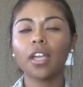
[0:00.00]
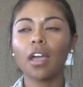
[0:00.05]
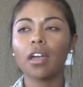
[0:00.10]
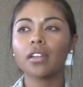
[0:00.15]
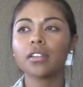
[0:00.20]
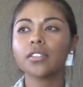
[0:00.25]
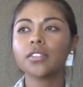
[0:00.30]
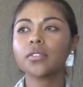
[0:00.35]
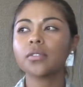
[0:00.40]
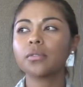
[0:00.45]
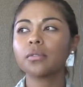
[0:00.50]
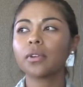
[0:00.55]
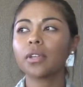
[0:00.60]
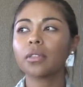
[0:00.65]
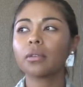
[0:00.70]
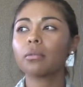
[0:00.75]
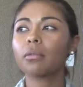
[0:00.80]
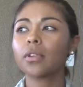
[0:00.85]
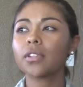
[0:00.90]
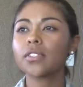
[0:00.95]
guys who
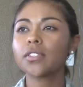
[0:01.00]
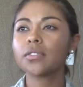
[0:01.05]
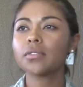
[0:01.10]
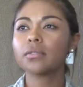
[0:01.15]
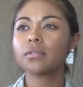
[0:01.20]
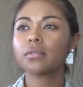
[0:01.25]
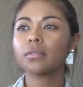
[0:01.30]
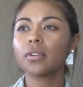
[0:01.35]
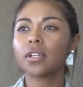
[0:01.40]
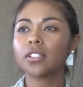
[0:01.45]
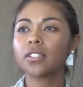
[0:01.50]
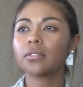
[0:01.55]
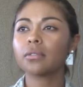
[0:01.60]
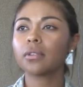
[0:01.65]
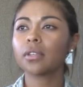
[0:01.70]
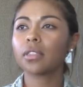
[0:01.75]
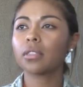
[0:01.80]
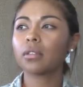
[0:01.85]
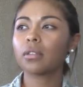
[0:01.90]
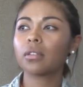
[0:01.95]
are the ones who are
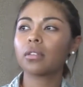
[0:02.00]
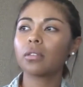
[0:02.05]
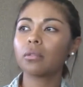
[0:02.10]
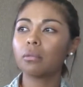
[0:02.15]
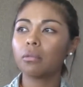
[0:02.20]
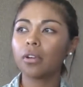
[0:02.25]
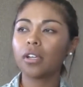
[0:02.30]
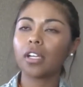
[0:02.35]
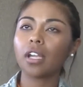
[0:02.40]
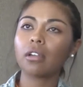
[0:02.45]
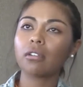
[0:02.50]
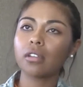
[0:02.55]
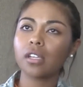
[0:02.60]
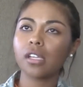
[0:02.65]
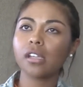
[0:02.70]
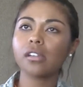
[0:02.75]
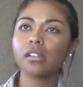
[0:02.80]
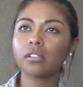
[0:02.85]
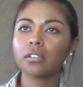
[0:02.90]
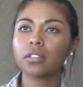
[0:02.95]
doing the work out
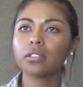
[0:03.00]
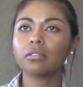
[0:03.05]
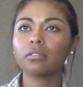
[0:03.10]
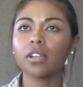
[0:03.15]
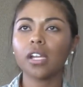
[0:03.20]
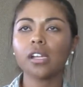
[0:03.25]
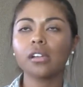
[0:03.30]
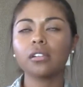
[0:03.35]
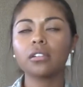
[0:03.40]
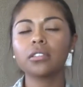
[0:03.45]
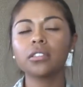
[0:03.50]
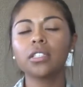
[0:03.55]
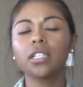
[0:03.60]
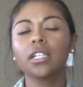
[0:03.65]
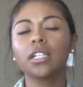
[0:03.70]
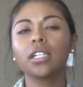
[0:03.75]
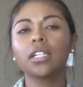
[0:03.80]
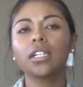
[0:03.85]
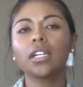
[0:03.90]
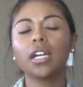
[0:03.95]
here in the rail.
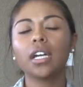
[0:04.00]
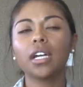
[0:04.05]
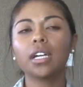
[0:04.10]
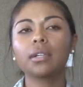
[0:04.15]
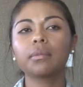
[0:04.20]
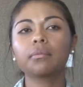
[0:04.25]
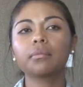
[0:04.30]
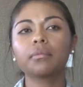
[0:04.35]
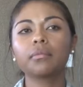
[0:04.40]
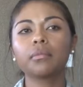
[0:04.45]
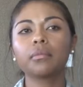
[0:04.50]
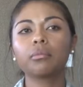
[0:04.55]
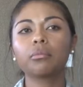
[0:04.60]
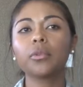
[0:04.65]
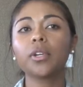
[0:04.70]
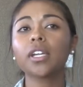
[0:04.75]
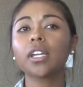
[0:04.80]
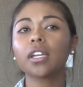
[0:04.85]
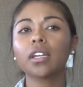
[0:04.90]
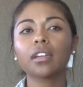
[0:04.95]

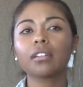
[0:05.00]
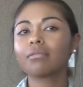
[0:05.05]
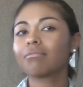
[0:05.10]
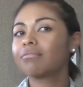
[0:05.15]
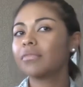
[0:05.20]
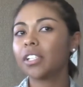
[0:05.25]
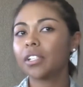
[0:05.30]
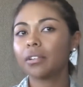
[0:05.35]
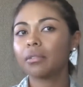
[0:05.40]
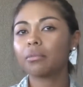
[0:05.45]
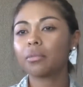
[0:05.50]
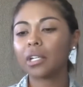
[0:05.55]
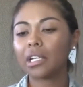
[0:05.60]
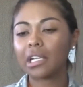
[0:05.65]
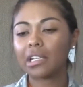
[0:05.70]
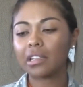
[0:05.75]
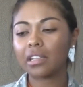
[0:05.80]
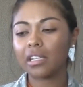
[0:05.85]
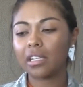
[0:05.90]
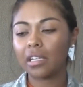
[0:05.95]
bringing
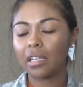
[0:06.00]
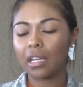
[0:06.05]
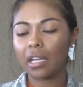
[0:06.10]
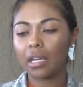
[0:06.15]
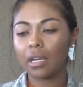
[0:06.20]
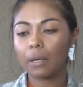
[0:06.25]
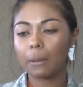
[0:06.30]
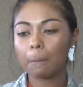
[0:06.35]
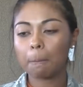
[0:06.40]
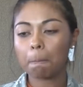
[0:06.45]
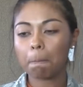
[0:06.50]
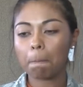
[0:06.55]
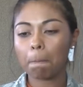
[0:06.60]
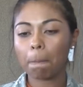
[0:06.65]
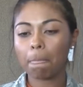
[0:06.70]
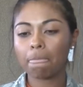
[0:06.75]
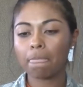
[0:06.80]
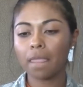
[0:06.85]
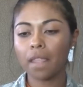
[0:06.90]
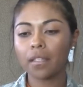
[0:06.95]
the
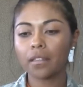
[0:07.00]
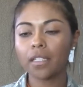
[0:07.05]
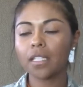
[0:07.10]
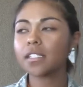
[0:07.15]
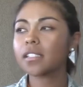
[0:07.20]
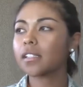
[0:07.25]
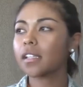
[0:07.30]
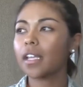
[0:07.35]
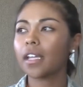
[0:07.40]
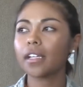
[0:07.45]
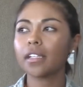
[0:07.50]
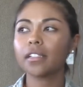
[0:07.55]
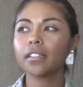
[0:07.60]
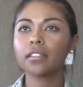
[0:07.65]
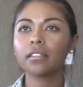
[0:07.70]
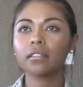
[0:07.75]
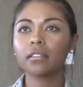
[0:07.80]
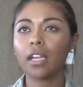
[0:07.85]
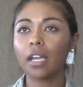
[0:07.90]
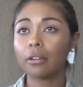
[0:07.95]

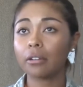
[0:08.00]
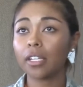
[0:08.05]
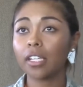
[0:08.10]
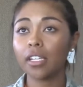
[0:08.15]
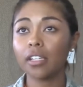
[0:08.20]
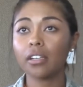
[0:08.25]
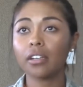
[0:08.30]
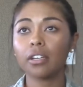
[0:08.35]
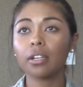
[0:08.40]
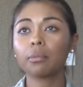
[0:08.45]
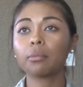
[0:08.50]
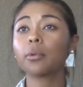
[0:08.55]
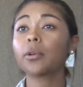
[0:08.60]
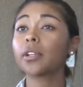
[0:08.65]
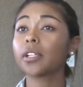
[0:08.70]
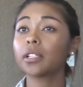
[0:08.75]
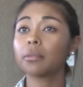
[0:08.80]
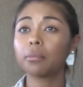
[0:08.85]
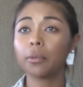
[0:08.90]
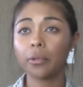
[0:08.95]
sled out here,
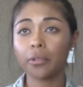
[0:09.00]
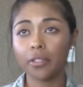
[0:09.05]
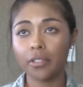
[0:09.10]
putting the